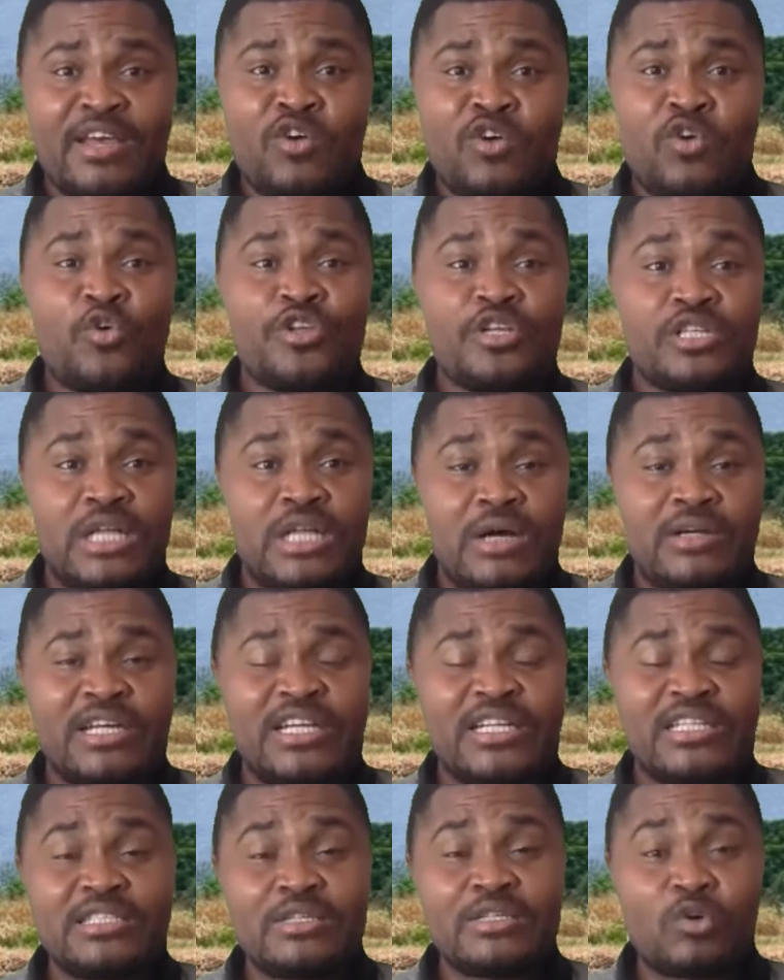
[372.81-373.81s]
Or without
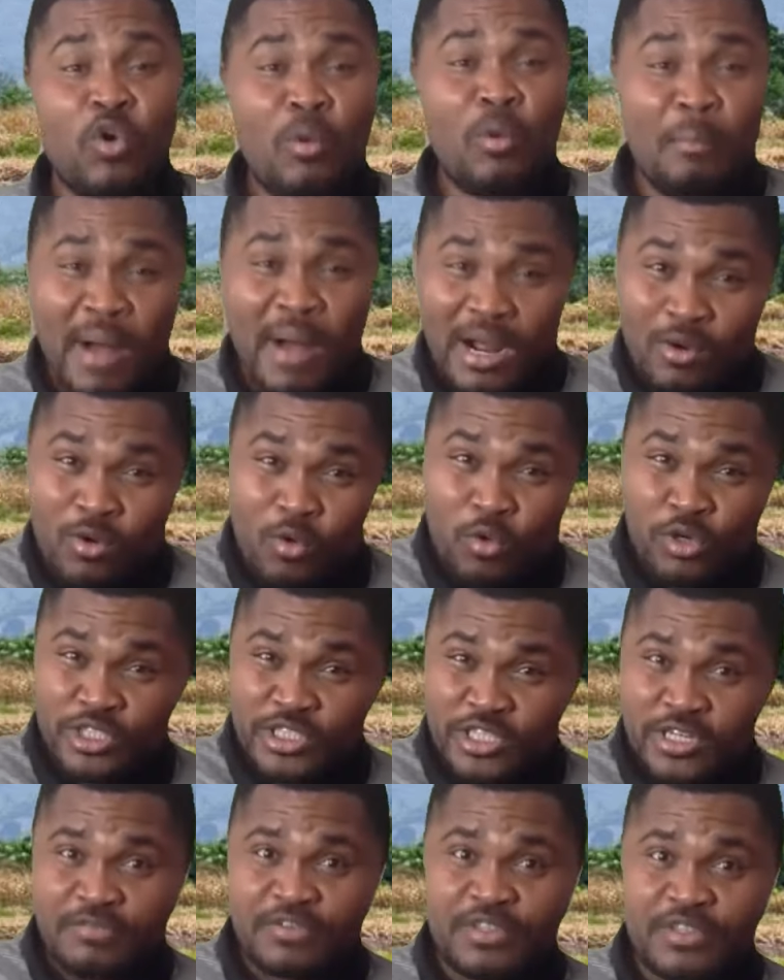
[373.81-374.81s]
anything, go back and watch
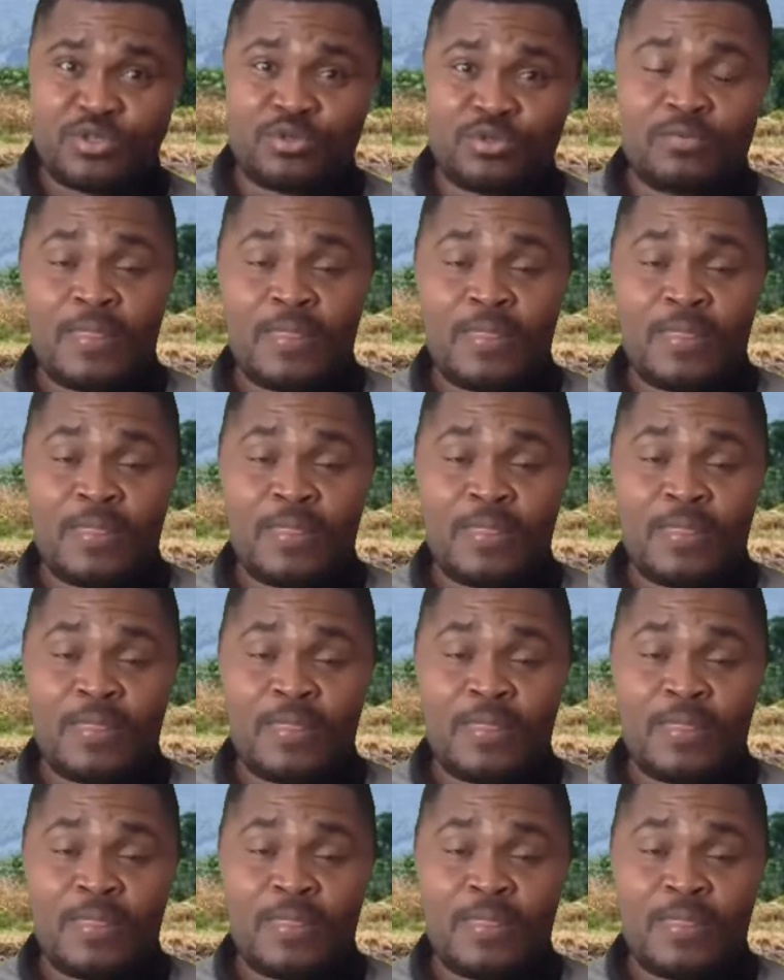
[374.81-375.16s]
the video.